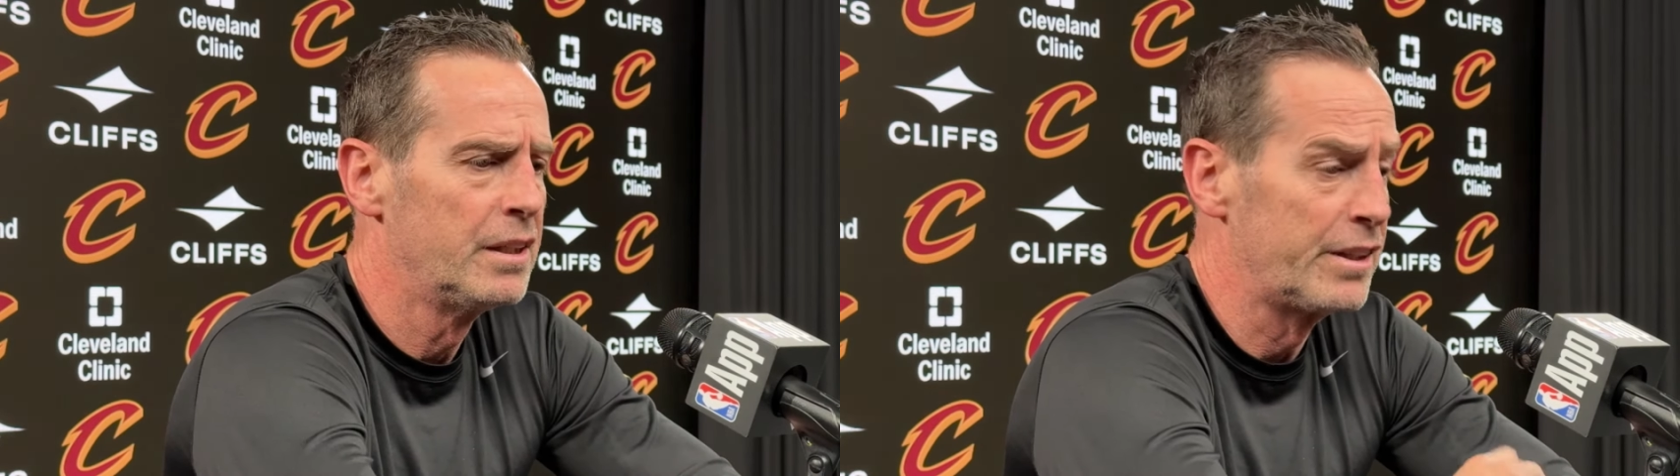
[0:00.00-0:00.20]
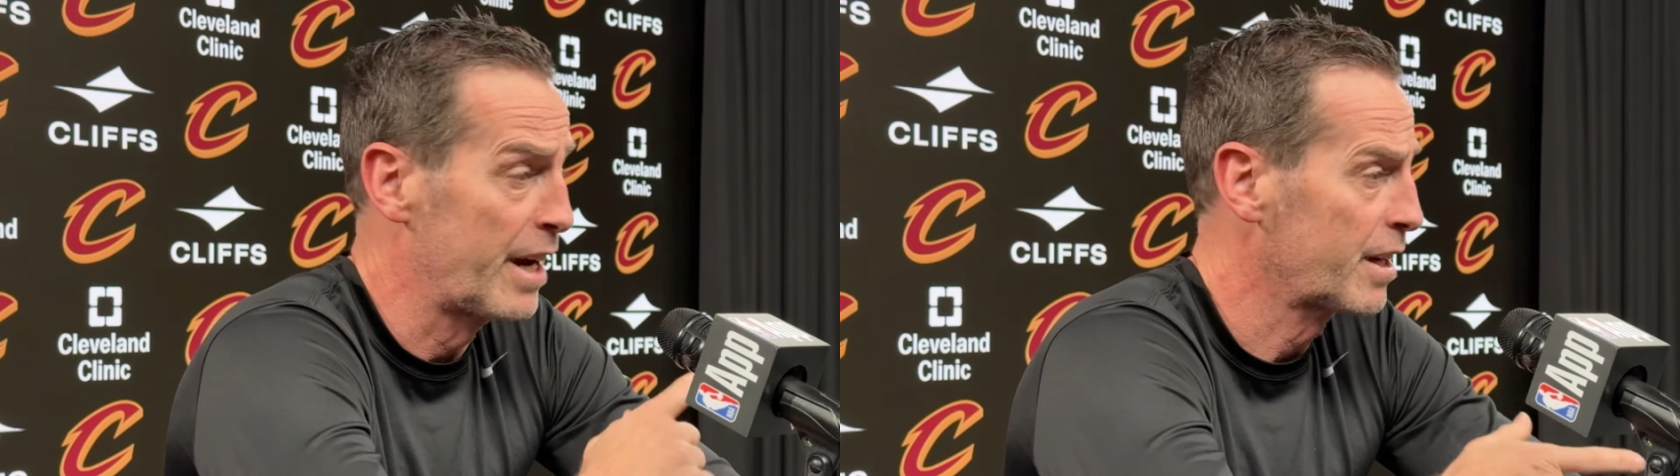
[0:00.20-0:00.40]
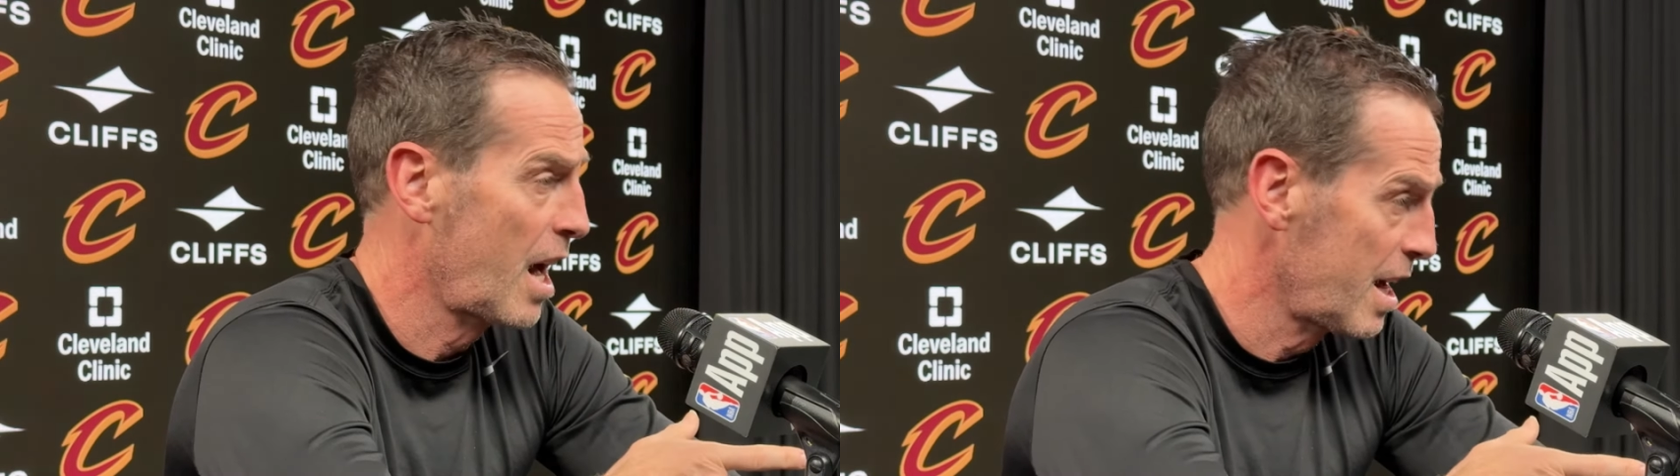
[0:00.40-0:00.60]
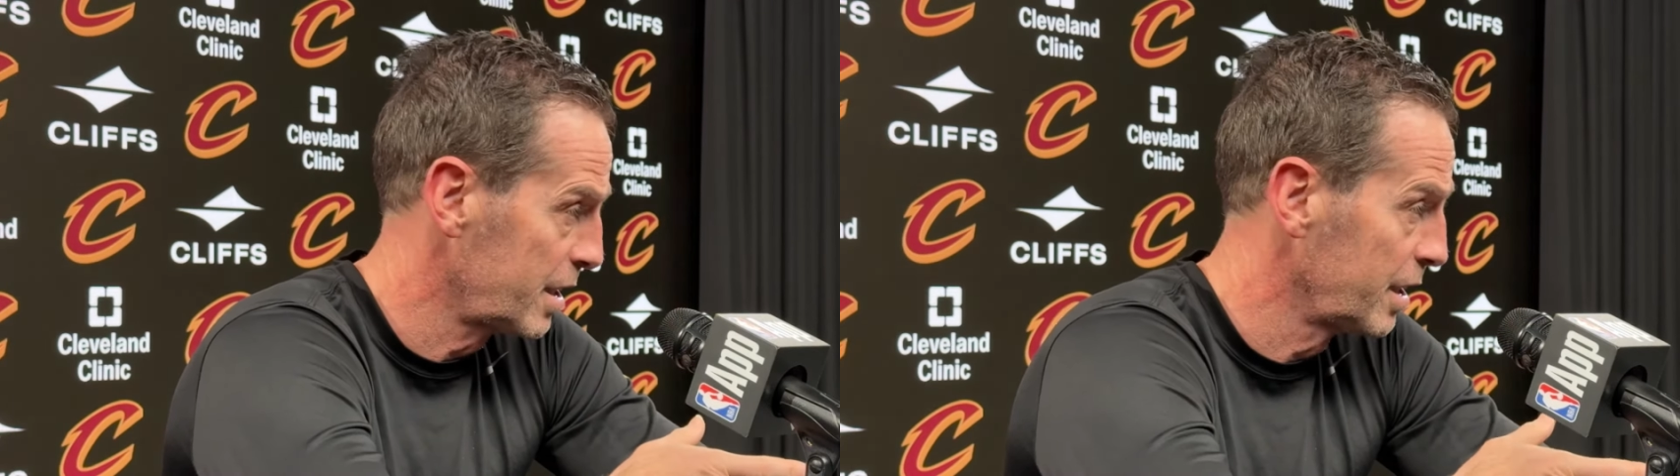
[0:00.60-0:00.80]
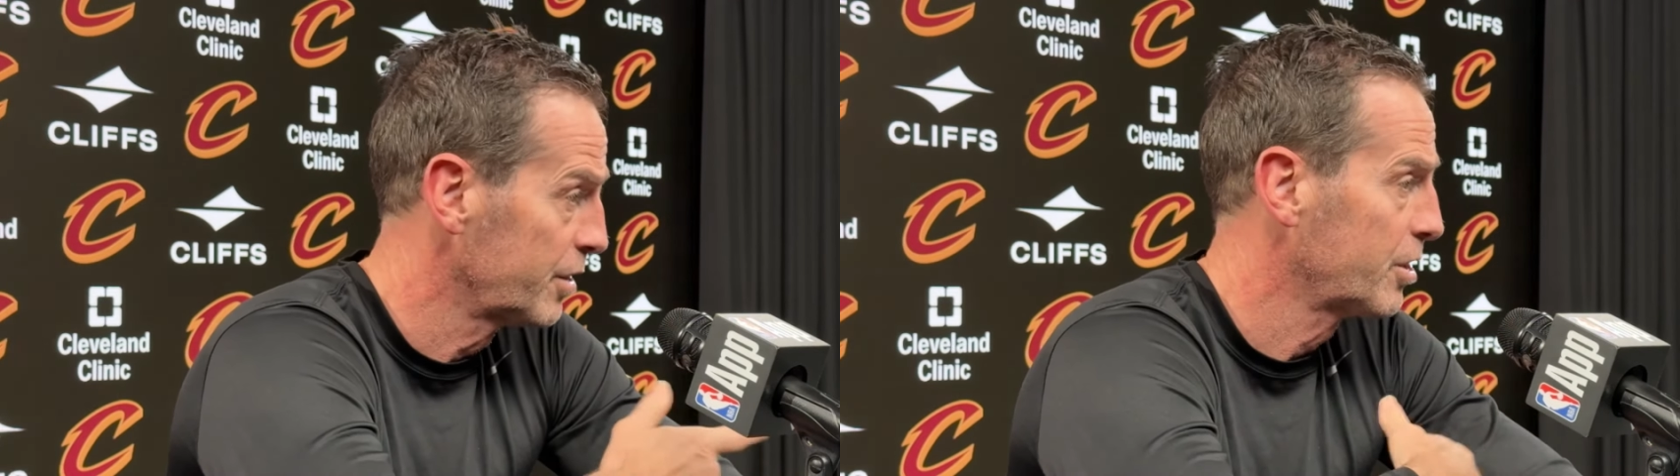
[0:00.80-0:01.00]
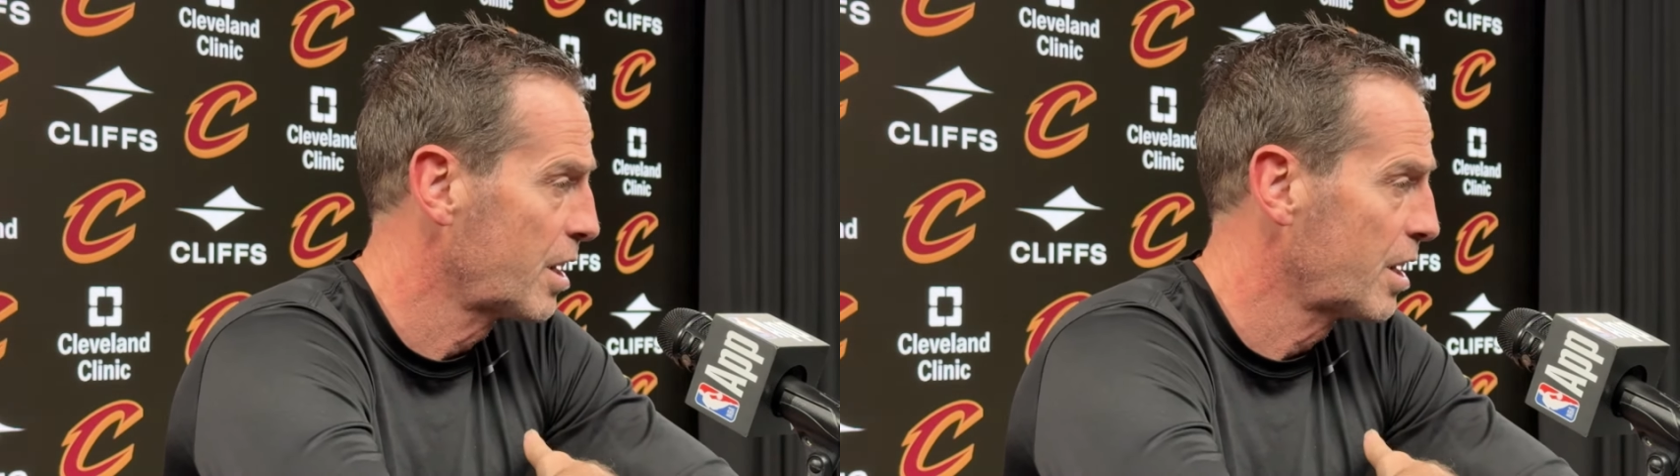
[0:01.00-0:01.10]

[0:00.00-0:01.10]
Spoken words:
Not a cockiness, a